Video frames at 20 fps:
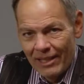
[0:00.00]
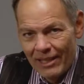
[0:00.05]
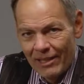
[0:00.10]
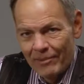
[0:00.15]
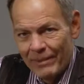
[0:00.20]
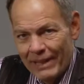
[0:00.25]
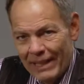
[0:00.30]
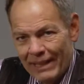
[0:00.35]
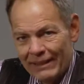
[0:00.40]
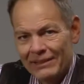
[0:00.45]
Hi,
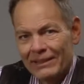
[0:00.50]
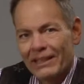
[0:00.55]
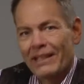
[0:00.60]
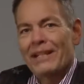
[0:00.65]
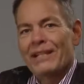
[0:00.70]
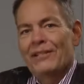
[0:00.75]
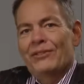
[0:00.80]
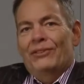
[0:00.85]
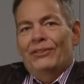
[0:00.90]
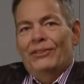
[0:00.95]
I'm Max
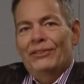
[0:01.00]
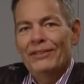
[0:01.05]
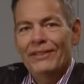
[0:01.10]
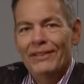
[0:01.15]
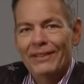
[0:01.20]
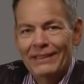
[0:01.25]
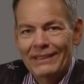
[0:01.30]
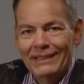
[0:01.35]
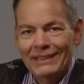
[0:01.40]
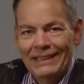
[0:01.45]

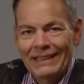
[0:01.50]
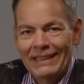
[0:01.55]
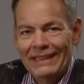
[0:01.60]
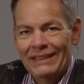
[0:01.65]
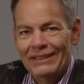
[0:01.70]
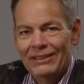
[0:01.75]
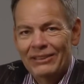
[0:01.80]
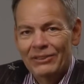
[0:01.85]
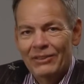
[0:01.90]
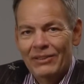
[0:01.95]
Keiser. This
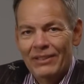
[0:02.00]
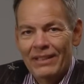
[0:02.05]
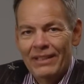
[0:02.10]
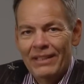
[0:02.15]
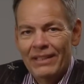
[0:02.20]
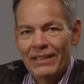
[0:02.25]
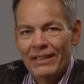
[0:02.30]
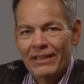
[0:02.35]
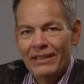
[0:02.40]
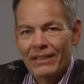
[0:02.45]
is
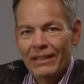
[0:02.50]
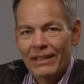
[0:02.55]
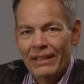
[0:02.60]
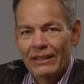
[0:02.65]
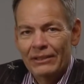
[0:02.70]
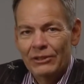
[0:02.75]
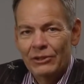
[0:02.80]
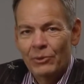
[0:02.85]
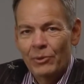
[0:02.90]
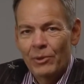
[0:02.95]
the
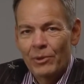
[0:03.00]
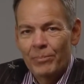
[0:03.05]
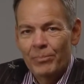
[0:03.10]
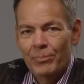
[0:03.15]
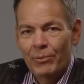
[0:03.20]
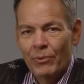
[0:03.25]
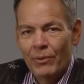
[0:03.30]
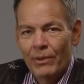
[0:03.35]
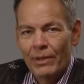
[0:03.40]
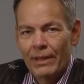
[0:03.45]
Keiser
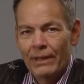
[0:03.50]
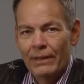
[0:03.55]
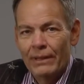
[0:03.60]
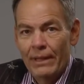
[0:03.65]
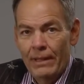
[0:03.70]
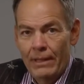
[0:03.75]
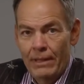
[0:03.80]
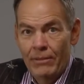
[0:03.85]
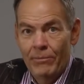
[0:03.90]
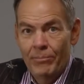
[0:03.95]
Report
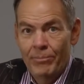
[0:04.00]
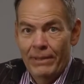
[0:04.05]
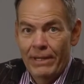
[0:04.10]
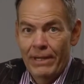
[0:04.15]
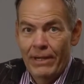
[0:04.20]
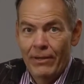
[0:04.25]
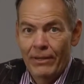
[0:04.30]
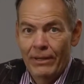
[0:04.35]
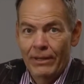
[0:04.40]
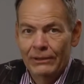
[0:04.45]
in
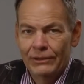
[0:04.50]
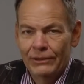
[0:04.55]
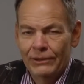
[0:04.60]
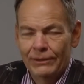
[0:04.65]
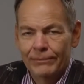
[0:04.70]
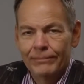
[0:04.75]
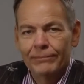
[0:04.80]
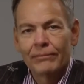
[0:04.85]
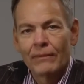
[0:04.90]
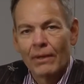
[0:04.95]

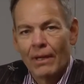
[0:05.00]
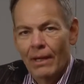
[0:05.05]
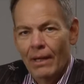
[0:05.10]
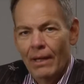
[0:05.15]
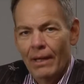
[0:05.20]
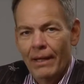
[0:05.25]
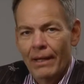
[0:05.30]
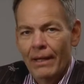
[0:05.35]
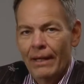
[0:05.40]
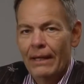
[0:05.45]
Paris.
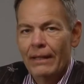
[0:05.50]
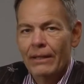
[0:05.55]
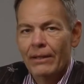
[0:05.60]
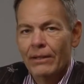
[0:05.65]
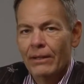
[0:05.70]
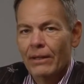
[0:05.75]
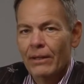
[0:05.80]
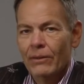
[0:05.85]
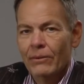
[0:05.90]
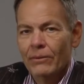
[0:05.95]
Hey,
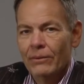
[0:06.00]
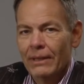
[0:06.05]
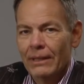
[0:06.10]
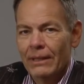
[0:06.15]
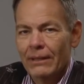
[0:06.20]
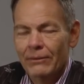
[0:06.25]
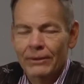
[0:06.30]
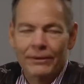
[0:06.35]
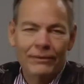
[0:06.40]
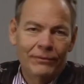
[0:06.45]

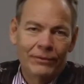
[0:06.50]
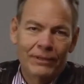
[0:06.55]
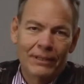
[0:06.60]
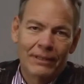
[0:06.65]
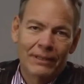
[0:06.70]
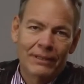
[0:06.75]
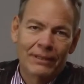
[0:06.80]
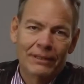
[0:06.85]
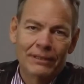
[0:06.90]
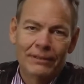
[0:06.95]
we've
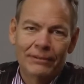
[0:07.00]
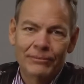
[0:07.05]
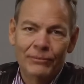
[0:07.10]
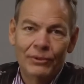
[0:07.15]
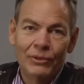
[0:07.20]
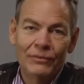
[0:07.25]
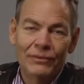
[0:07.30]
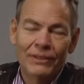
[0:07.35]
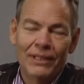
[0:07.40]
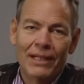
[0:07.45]

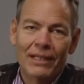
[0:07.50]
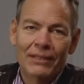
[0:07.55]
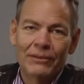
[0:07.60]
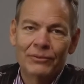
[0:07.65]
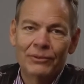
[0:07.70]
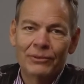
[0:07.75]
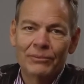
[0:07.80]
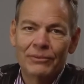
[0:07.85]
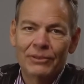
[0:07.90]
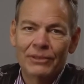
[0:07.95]
moved on
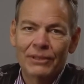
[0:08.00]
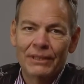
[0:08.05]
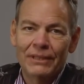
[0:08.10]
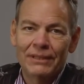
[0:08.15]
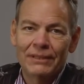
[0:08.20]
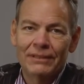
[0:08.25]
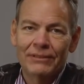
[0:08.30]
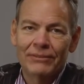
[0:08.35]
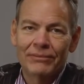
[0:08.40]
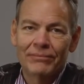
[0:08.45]
from
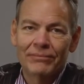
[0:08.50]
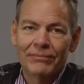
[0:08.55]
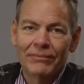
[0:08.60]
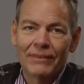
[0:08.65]
just